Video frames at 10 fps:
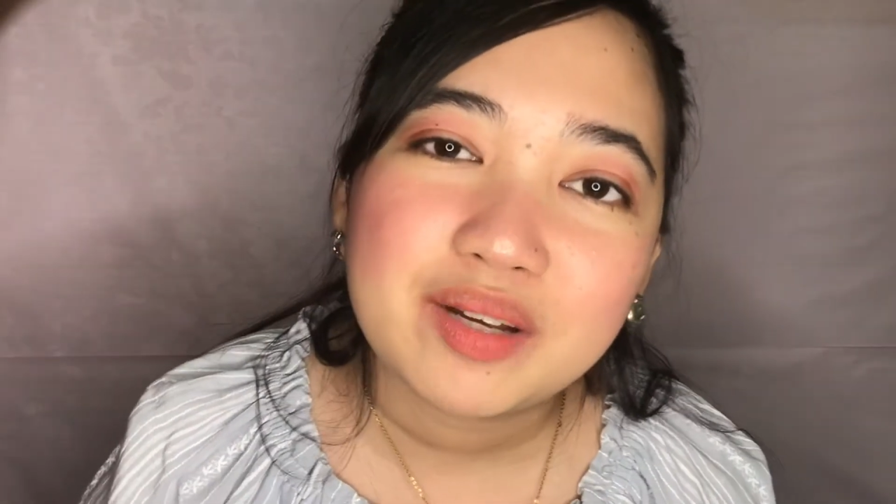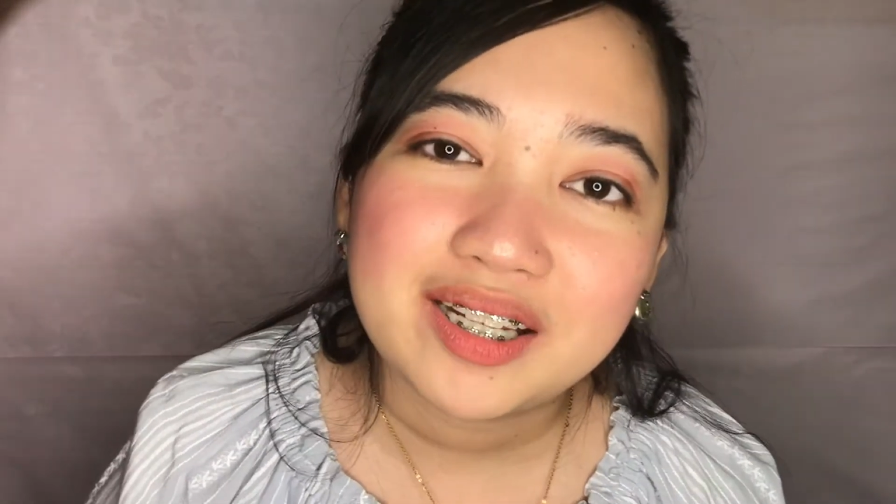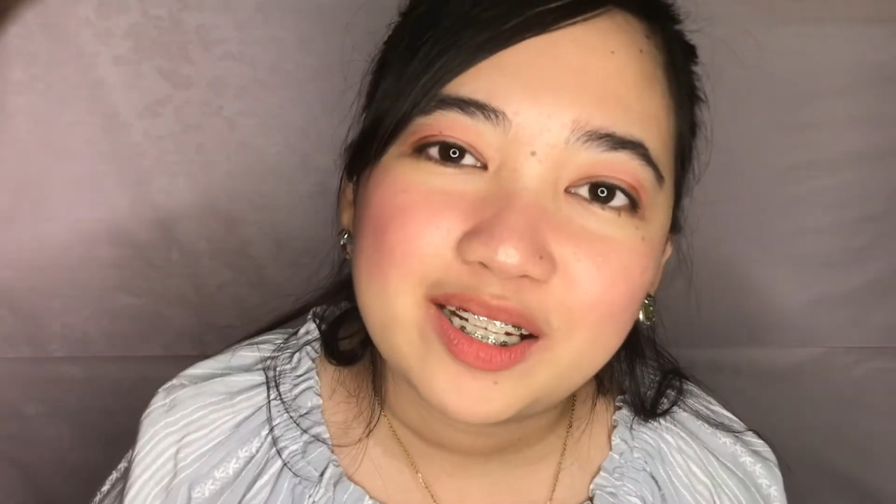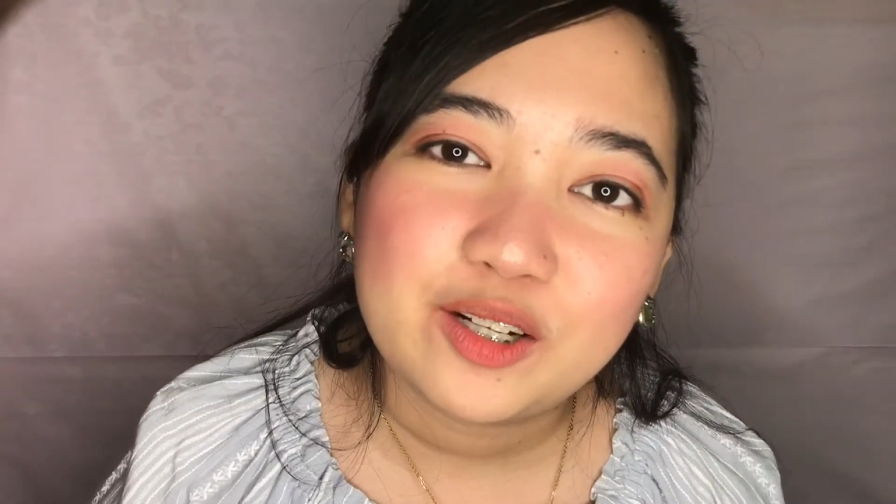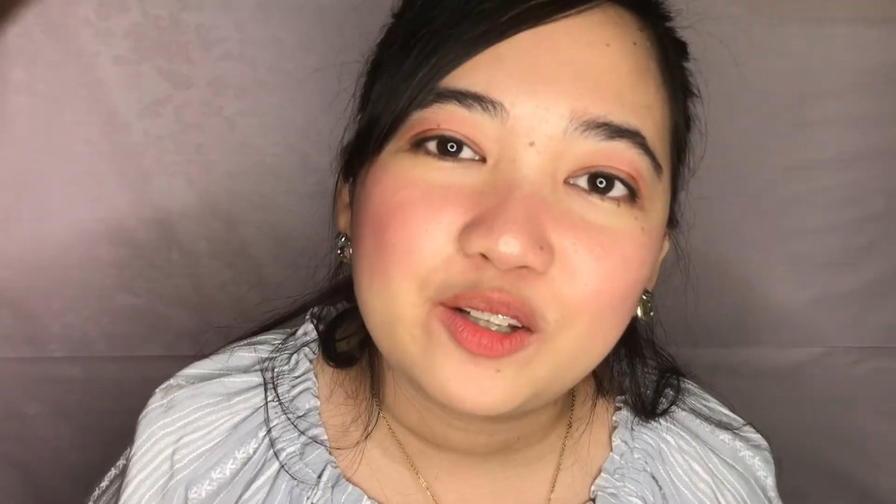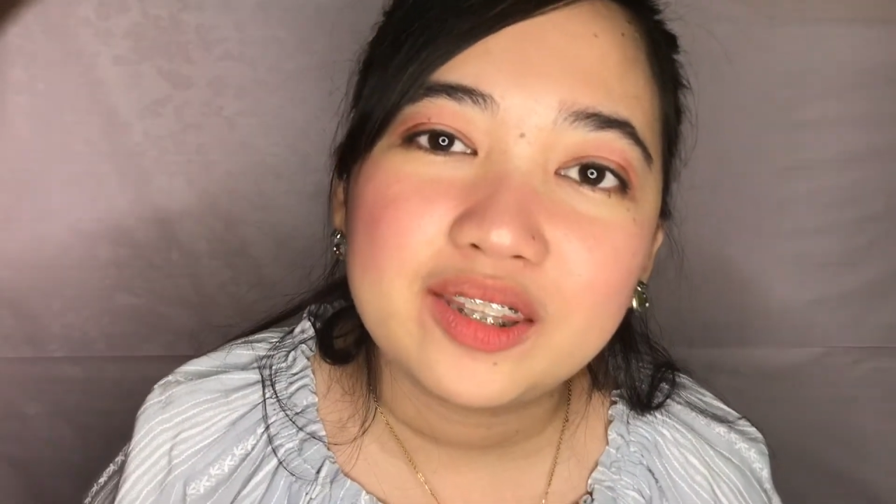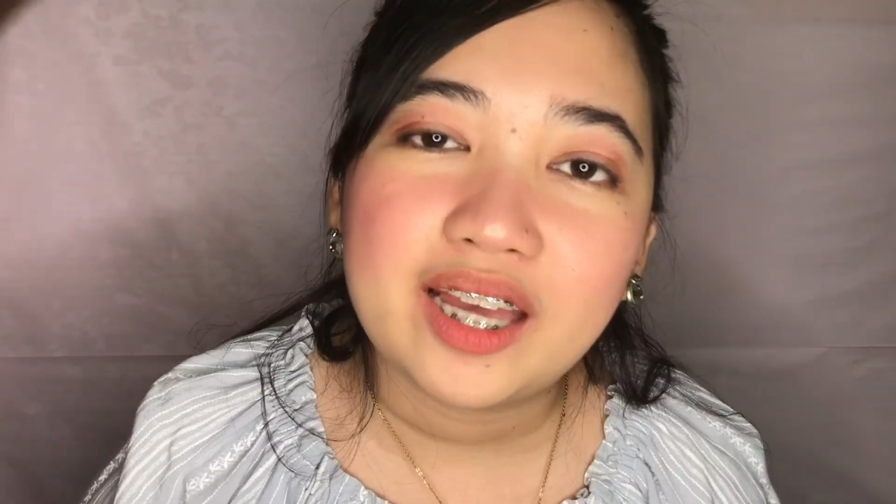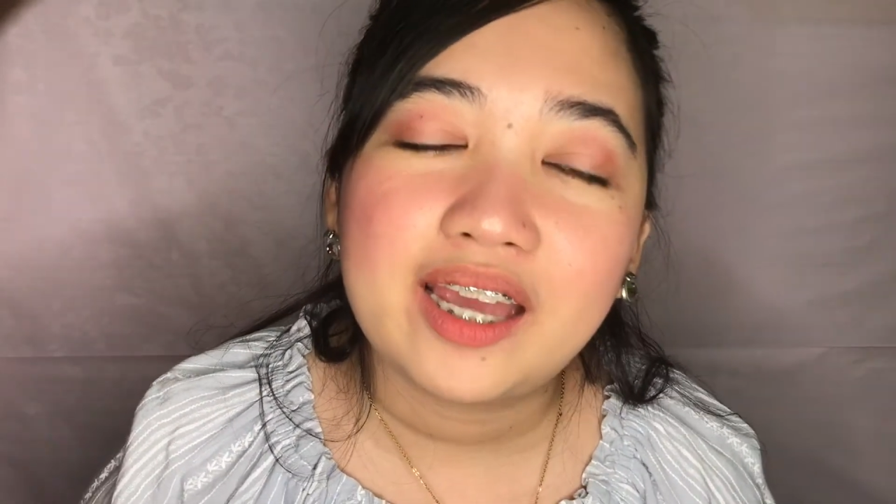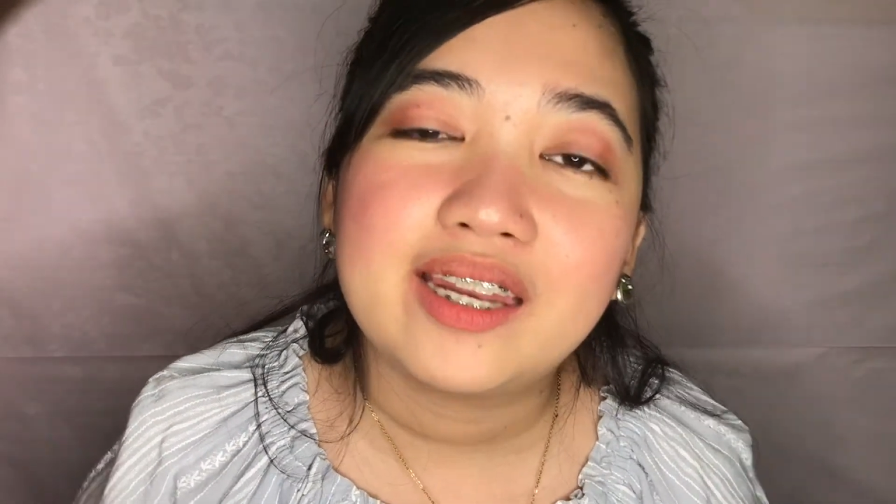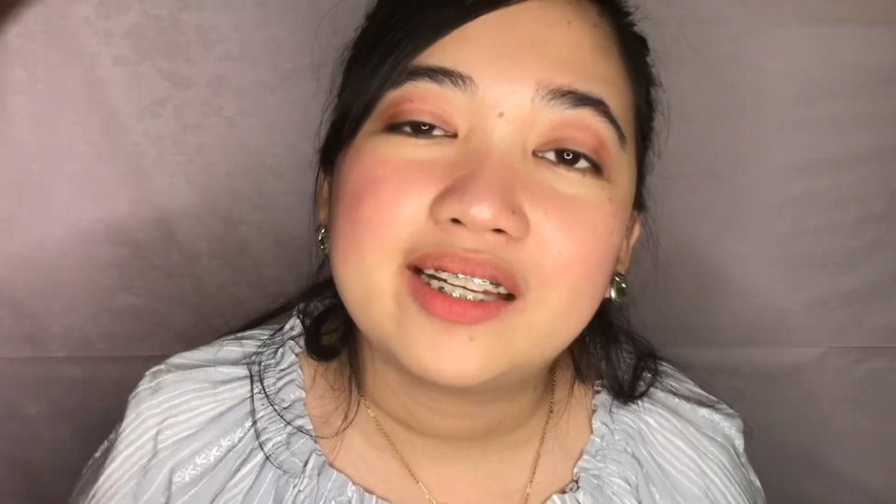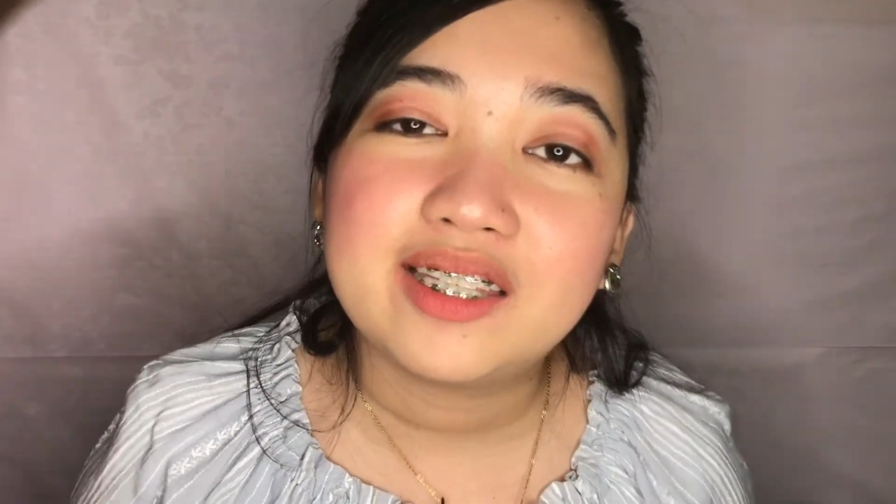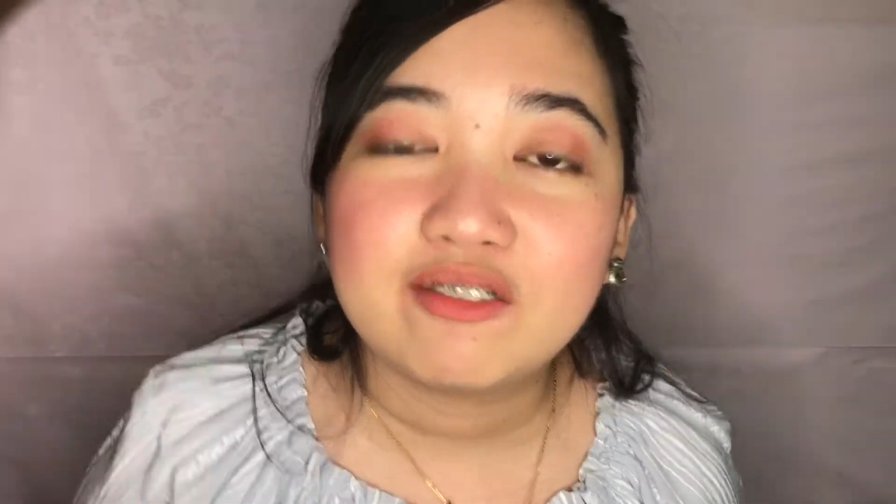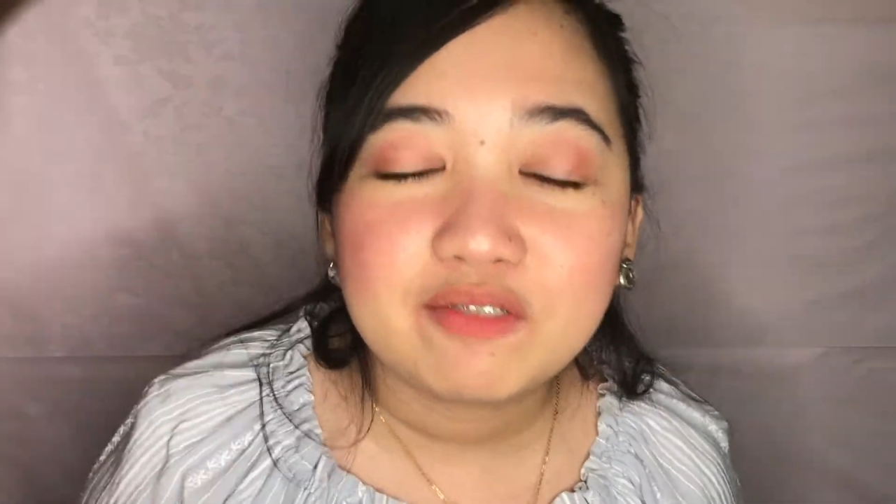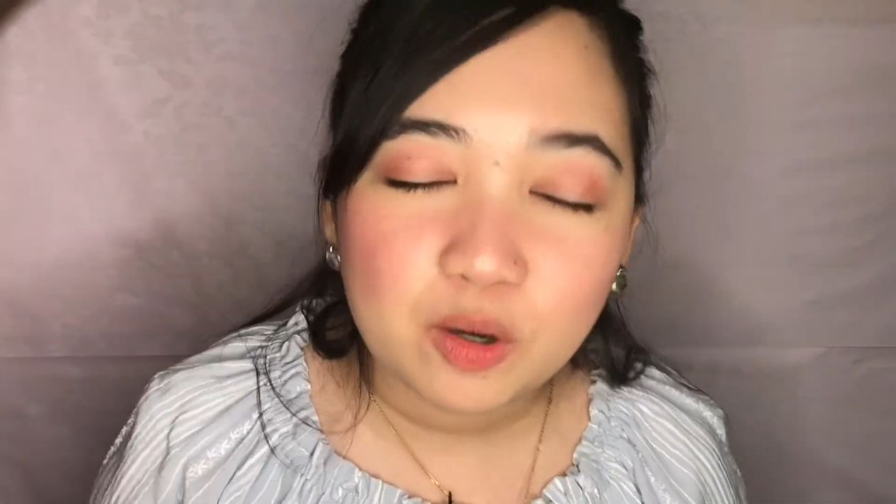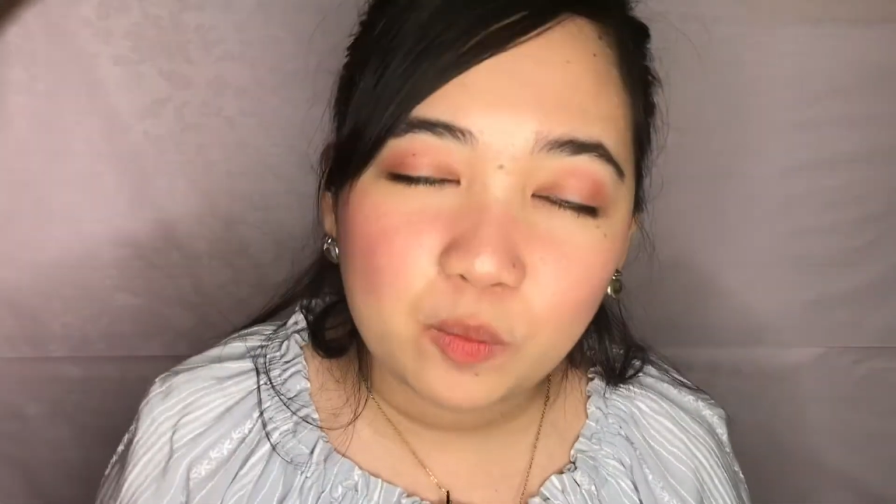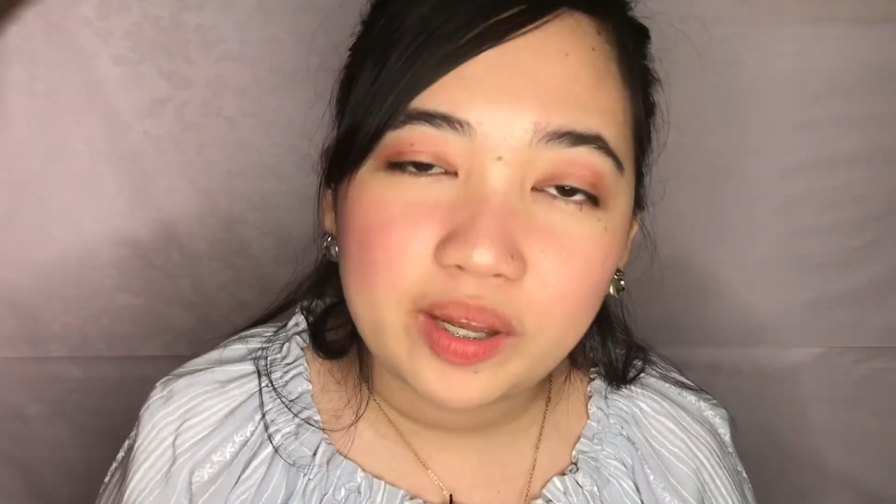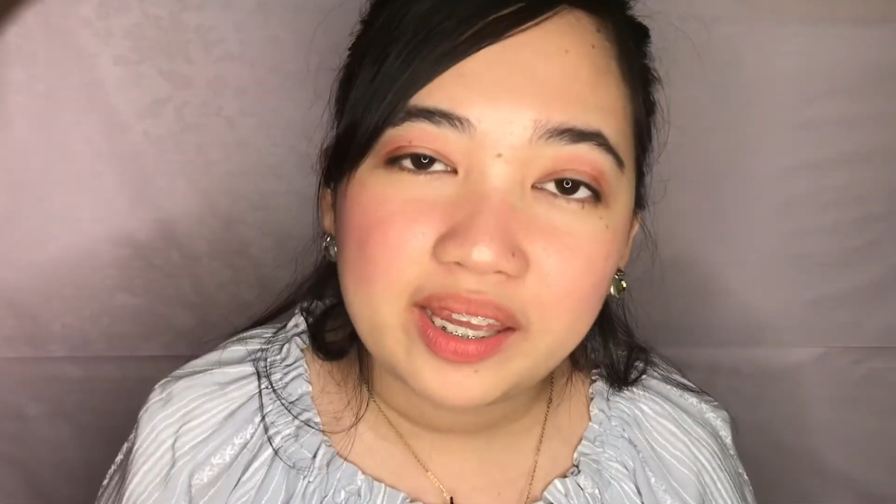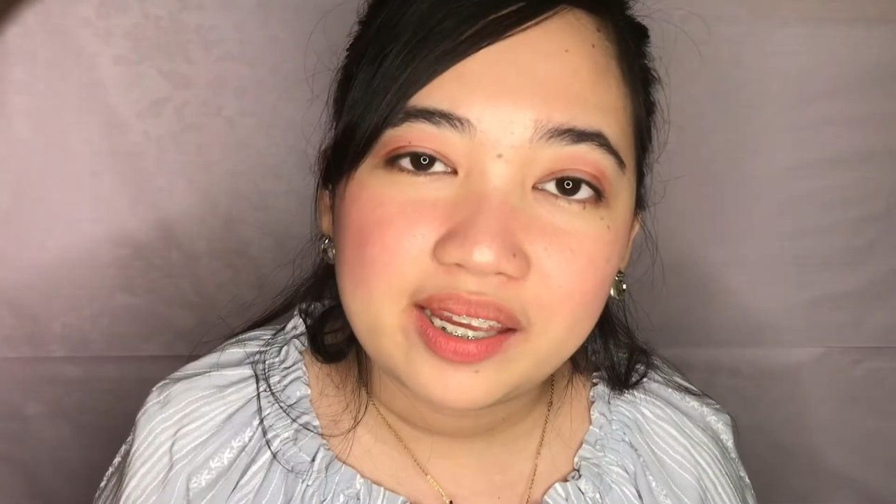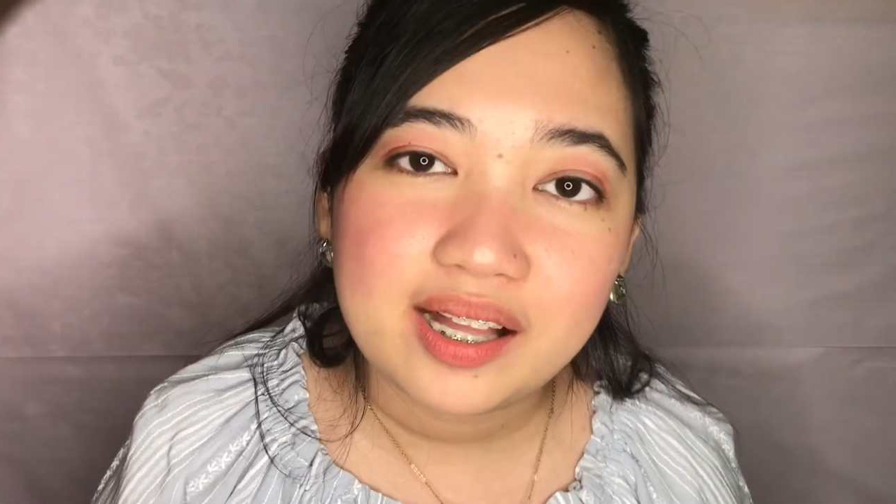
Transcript: magkakaroon tayo ng giveaway.